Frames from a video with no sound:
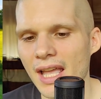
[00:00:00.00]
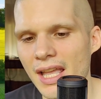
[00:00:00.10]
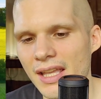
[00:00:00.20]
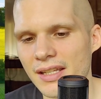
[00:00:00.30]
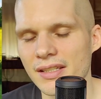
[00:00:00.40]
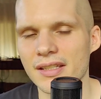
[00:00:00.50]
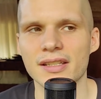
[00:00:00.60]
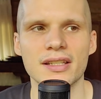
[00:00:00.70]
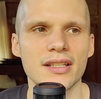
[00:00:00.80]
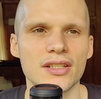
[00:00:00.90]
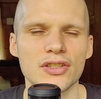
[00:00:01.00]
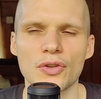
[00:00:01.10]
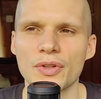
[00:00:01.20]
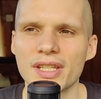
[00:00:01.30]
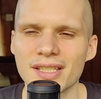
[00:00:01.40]
And
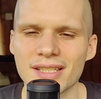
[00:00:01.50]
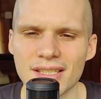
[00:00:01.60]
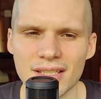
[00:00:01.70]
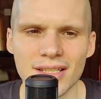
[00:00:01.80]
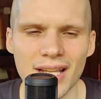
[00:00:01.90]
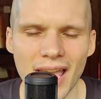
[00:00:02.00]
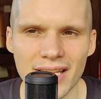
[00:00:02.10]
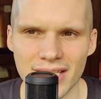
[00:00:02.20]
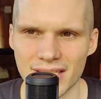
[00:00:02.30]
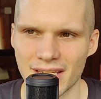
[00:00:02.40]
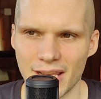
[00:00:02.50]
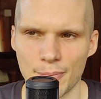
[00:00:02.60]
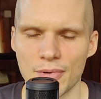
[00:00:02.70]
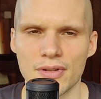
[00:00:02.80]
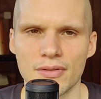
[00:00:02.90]
so this is a
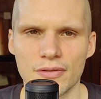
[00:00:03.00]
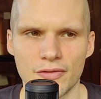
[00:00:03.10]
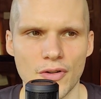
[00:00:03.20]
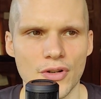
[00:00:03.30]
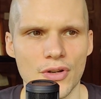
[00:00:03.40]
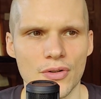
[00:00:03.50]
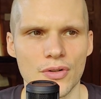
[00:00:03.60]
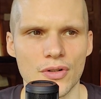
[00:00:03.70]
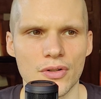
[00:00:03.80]
landscape photo.